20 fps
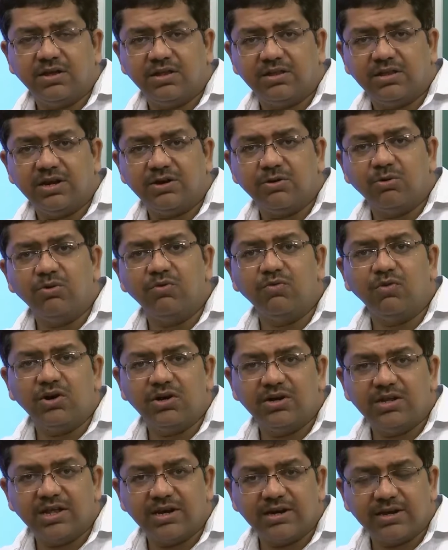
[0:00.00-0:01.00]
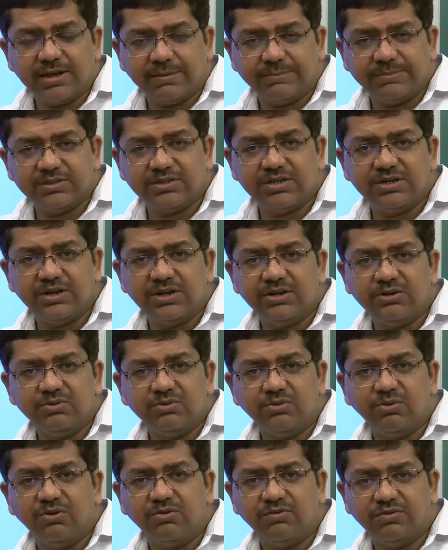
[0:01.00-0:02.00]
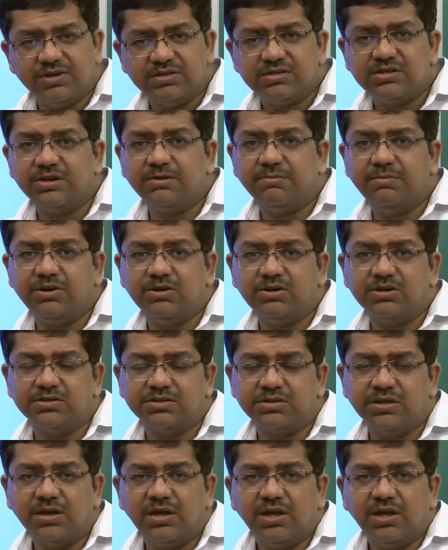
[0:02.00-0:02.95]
they do not want their capacity to go wasted, because